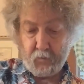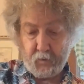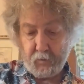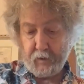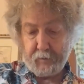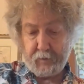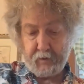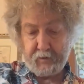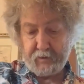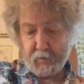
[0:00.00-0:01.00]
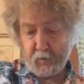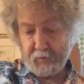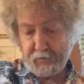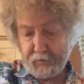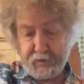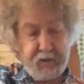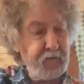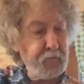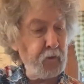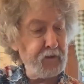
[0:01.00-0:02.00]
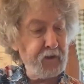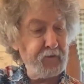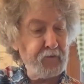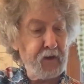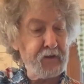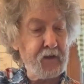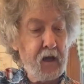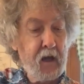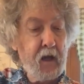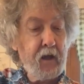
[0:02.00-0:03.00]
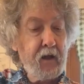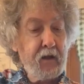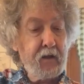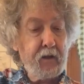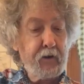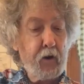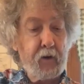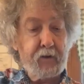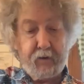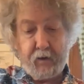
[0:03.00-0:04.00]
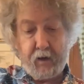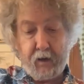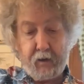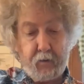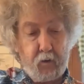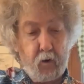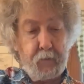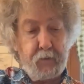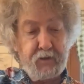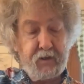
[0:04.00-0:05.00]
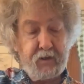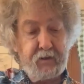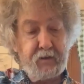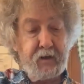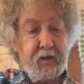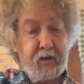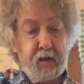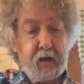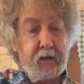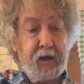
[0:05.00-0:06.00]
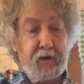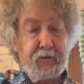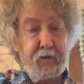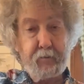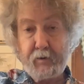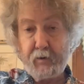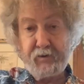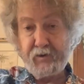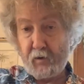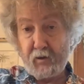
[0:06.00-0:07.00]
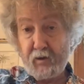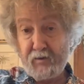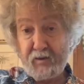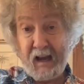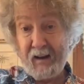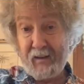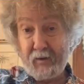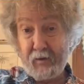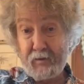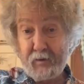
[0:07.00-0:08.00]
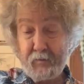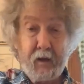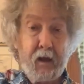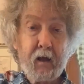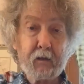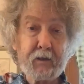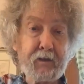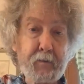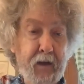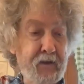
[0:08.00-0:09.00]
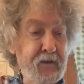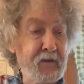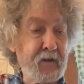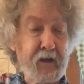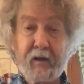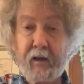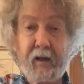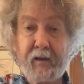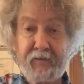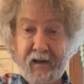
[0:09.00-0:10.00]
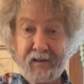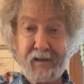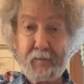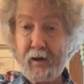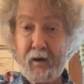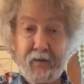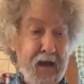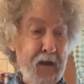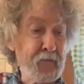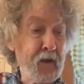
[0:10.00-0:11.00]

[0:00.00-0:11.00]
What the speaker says: Way up here at the 12th, 13th, and 14th frets. Knowing the chord positions allows you to build solos out of those, at least a basis, and then you can get fancy beyond that.